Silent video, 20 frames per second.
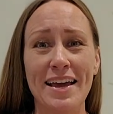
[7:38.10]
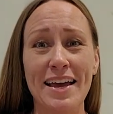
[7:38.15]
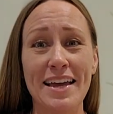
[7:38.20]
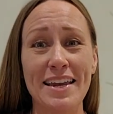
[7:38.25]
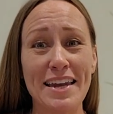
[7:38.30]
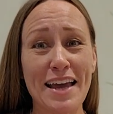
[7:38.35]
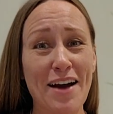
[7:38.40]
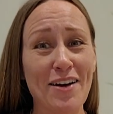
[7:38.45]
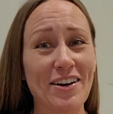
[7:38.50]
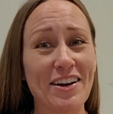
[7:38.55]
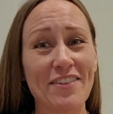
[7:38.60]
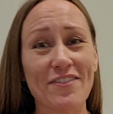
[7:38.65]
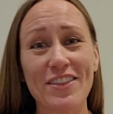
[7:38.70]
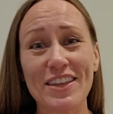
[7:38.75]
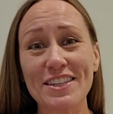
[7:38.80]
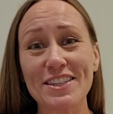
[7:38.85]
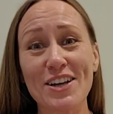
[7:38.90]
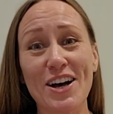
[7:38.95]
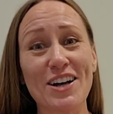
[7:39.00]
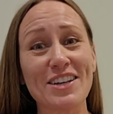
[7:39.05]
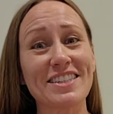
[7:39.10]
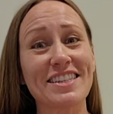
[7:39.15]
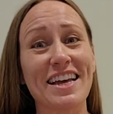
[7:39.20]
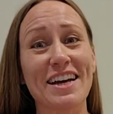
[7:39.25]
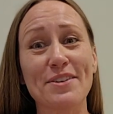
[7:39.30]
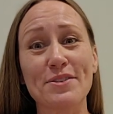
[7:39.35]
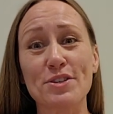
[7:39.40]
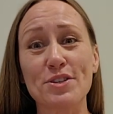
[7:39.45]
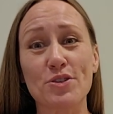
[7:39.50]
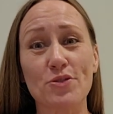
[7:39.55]
Now, if this all
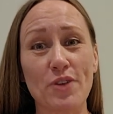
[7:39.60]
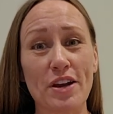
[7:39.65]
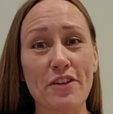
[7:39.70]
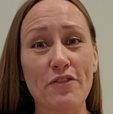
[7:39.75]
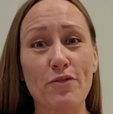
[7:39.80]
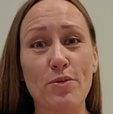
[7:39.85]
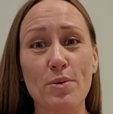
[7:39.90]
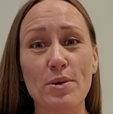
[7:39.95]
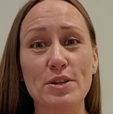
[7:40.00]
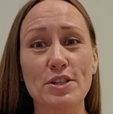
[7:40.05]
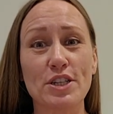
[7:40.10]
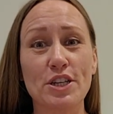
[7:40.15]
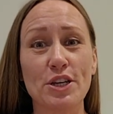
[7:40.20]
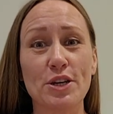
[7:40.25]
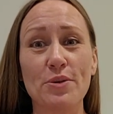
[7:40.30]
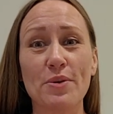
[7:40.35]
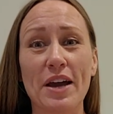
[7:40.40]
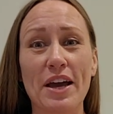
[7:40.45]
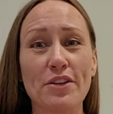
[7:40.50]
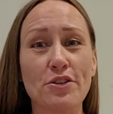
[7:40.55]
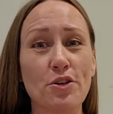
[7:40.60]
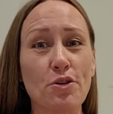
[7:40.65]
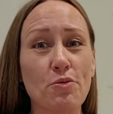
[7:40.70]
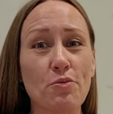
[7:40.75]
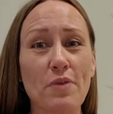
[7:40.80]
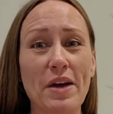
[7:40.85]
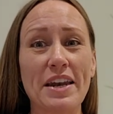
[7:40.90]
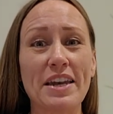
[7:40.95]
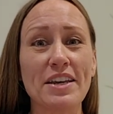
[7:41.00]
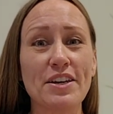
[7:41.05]
sounds straightforward to you and you're
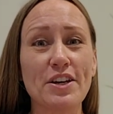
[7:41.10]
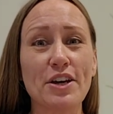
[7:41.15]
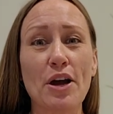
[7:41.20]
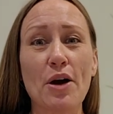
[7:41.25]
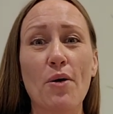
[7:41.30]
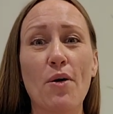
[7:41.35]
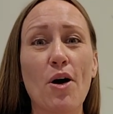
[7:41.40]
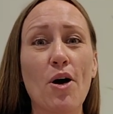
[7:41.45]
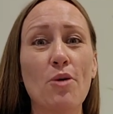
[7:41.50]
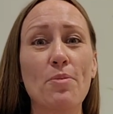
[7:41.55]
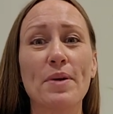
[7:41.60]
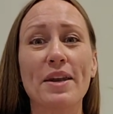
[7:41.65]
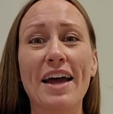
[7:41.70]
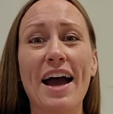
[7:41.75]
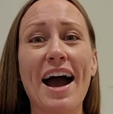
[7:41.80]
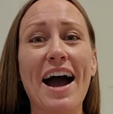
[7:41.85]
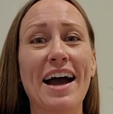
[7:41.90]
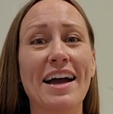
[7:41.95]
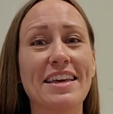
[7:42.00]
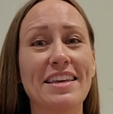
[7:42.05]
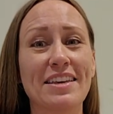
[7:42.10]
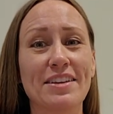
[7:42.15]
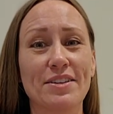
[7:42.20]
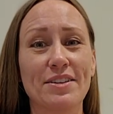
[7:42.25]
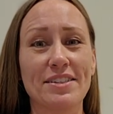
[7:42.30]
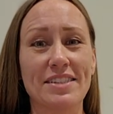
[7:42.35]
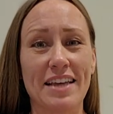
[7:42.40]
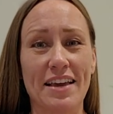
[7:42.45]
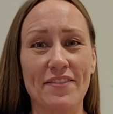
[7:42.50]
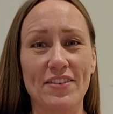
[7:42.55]
ready to go open a high
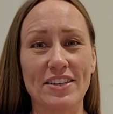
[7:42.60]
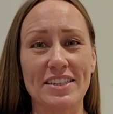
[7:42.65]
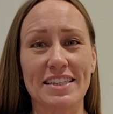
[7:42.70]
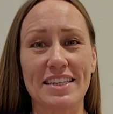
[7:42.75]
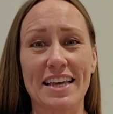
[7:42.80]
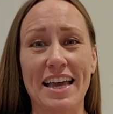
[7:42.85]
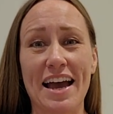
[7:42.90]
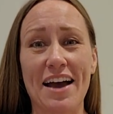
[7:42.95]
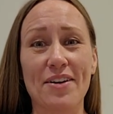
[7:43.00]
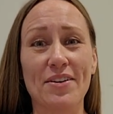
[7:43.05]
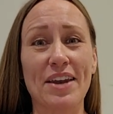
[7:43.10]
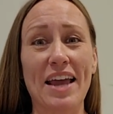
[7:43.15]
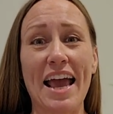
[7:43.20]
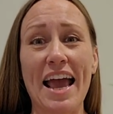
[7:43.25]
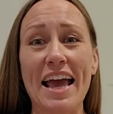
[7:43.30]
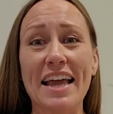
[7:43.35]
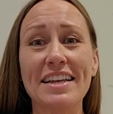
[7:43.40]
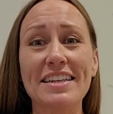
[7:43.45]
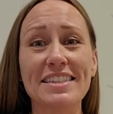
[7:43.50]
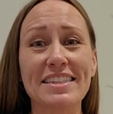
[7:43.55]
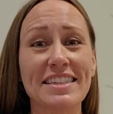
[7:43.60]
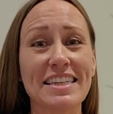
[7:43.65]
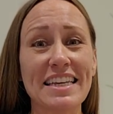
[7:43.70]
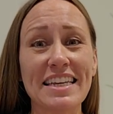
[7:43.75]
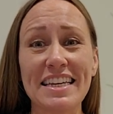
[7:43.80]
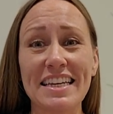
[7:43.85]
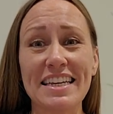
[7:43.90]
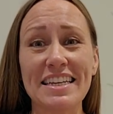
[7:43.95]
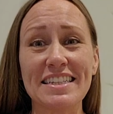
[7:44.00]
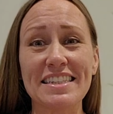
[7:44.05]
yield savings account and
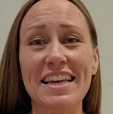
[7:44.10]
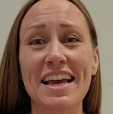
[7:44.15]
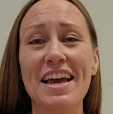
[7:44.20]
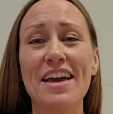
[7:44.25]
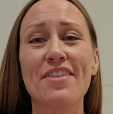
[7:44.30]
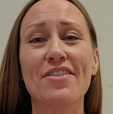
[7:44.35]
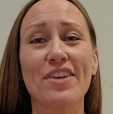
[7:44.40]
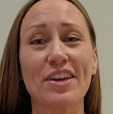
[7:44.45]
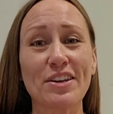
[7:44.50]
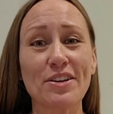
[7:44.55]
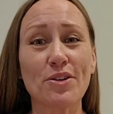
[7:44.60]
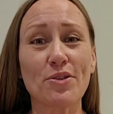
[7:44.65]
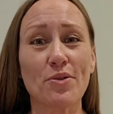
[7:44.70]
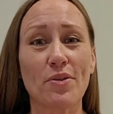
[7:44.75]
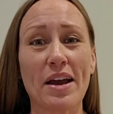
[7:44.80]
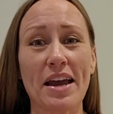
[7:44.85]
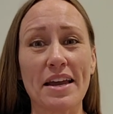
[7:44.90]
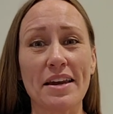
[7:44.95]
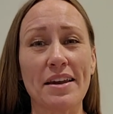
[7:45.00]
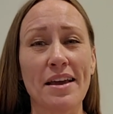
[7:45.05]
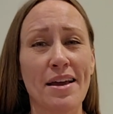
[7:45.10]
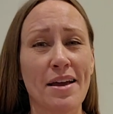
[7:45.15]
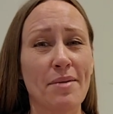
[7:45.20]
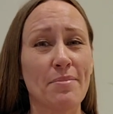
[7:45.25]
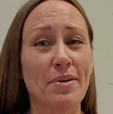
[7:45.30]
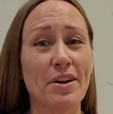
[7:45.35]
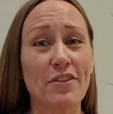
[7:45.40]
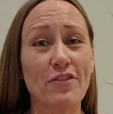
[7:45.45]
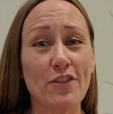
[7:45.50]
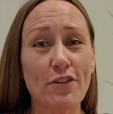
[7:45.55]
CDs, then great.
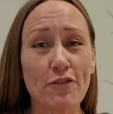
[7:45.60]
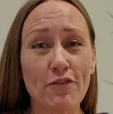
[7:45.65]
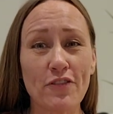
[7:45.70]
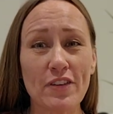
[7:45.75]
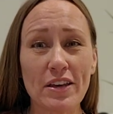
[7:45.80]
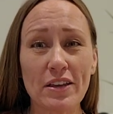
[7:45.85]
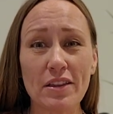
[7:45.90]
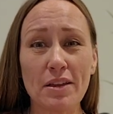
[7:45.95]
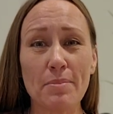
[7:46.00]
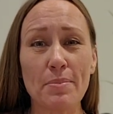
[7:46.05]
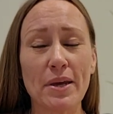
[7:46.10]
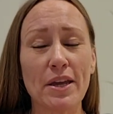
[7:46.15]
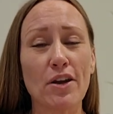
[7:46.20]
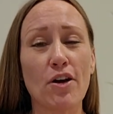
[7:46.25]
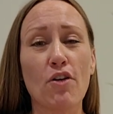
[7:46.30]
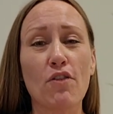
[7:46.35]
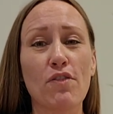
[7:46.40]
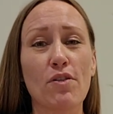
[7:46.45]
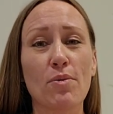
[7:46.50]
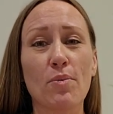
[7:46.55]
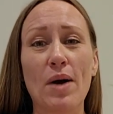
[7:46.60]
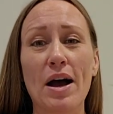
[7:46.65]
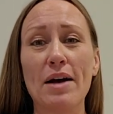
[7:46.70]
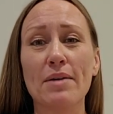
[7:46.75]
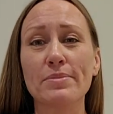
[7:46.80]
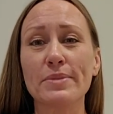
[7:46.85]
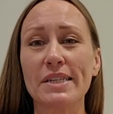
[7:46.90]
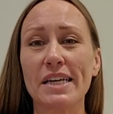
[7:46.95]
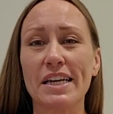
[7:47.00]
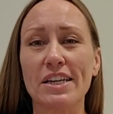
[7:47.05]
But if you feel a bit
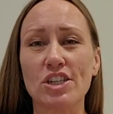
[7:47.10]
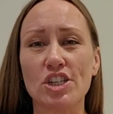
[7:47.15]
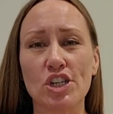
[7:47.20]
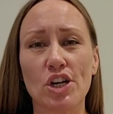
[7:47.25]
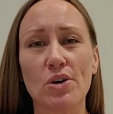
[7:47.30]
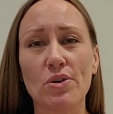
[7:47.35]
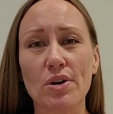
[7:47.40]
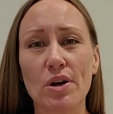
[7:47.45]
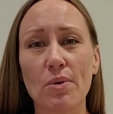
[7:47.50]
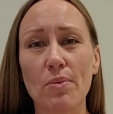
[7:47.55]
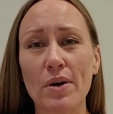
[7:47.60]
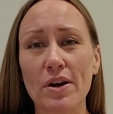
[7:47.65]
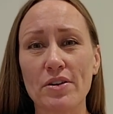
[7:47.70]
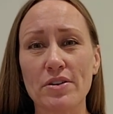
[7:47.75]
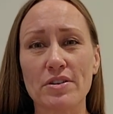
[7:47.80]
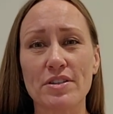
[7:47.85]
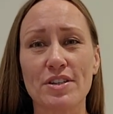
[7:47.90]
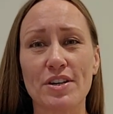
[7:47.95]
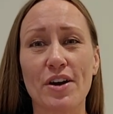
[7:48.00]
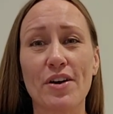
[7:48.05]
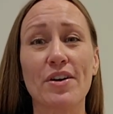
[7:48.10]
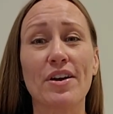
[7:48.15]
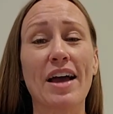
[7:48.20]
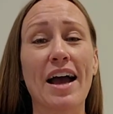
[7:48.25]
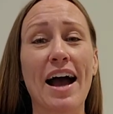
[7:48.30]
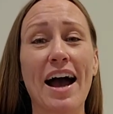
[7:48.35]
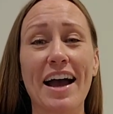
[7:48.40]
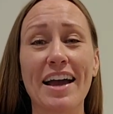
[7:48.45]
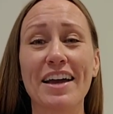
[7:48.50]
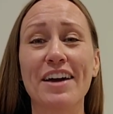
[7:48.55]
overwhelmed and don't know where to start,
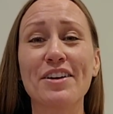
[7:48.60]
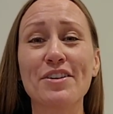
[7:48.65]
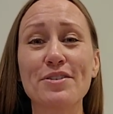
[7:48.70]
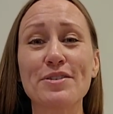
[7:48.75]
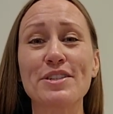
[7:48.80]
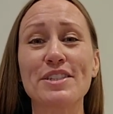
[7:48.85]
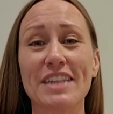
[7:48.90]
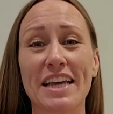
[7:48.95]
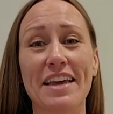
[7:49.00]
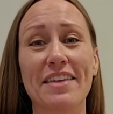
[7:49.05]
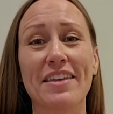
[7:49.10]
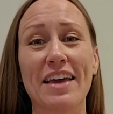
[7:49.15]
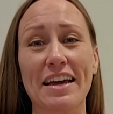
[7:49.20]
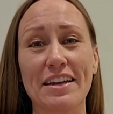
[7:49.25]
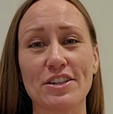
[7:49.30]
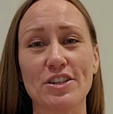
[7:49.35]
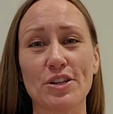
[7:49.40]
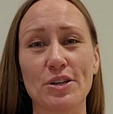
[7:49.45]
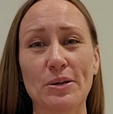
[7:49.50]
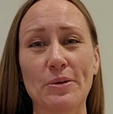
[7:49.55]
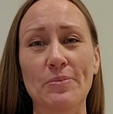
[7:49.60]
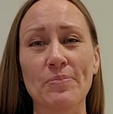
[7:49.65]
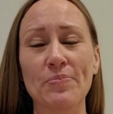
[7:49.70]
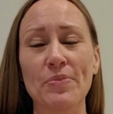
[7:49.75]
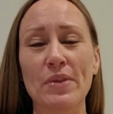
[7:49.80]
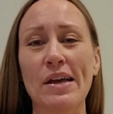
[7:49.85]
I understand that too.